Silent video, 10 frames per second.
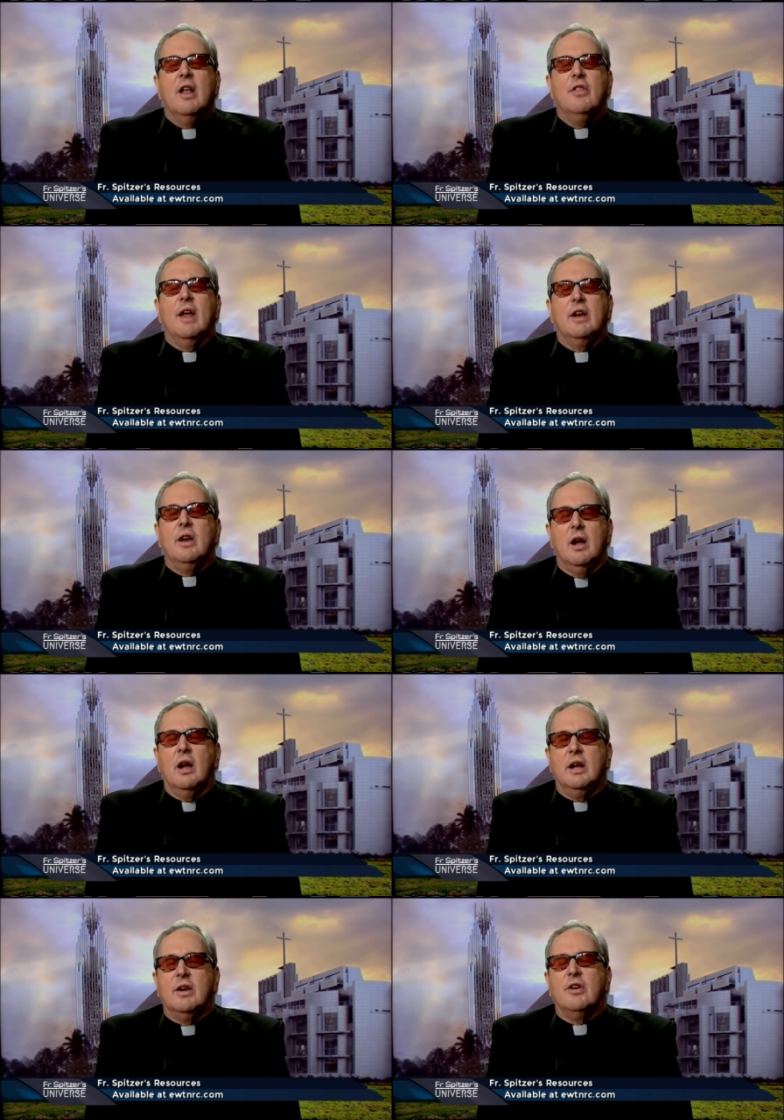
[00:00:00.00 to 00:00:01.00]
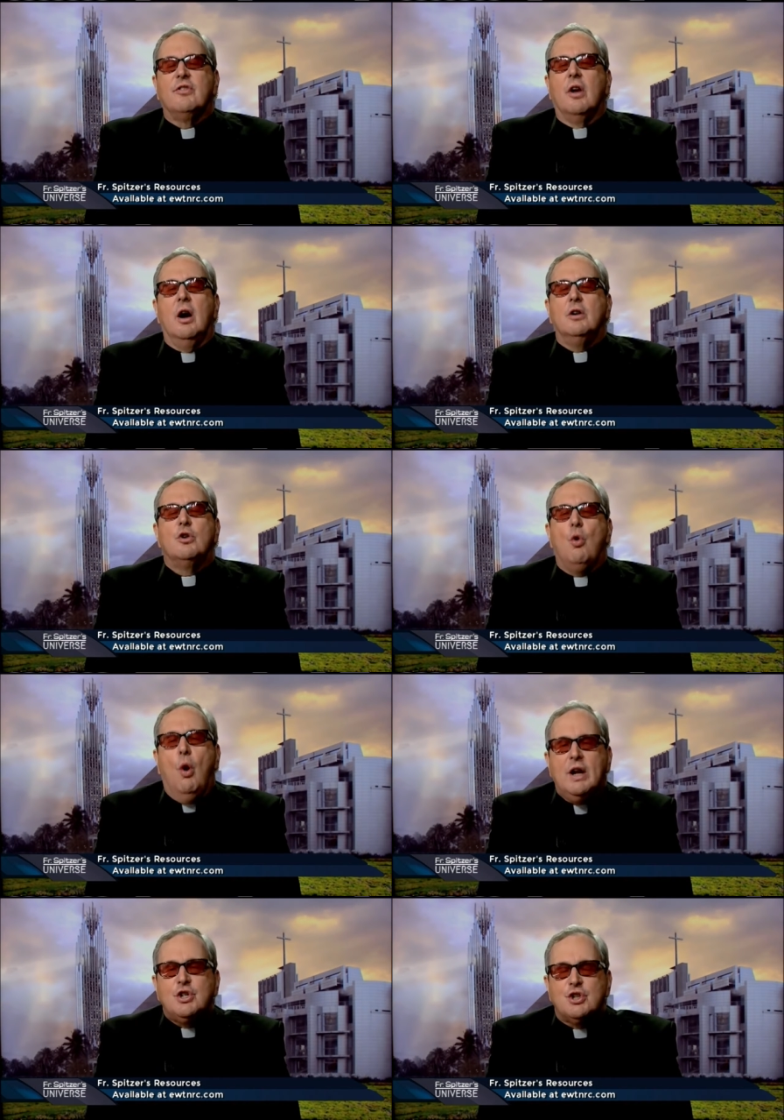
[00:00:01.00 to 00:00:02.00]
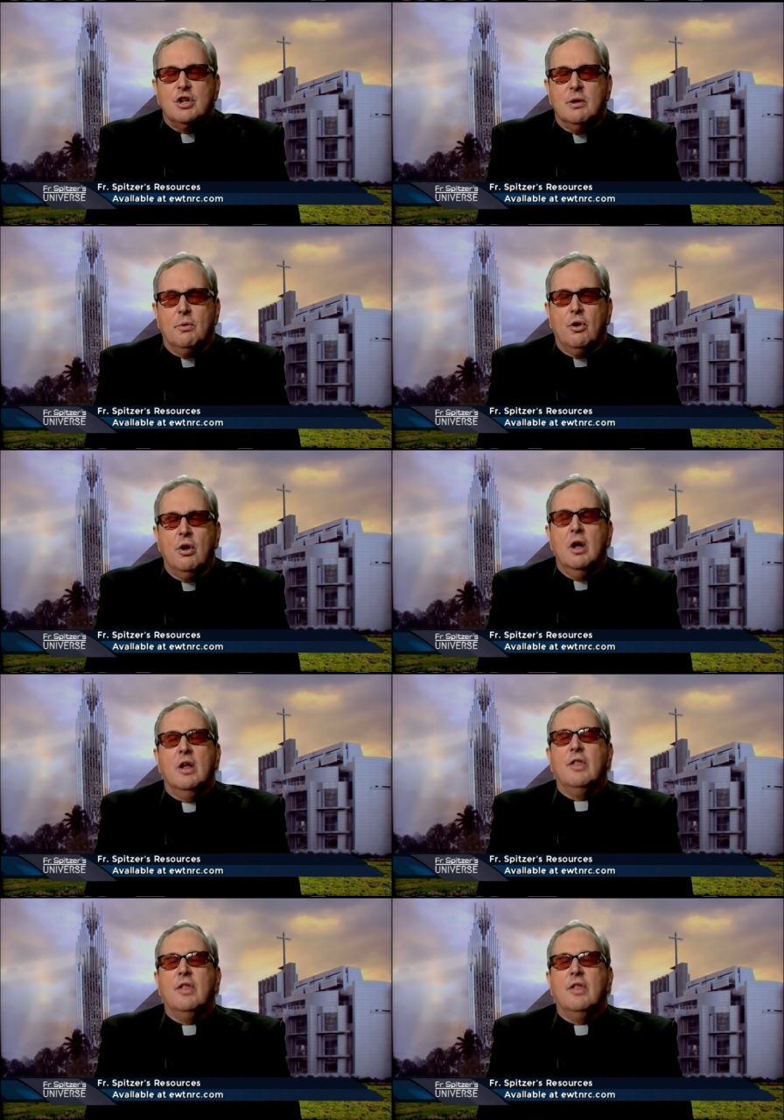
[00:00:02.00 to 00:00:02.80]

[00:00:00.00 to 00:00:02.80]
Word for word: then it is unquestionable